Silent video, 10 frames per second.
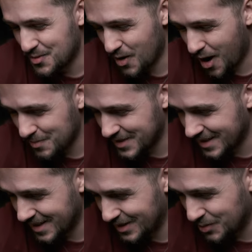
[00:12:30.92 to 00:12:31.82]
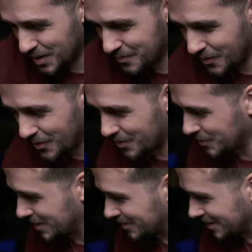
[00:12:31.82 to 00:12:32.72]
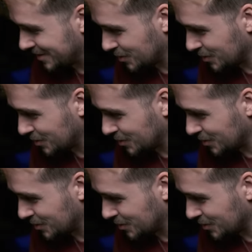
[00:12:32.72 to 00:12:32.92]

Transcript: dropped the 24, what is it,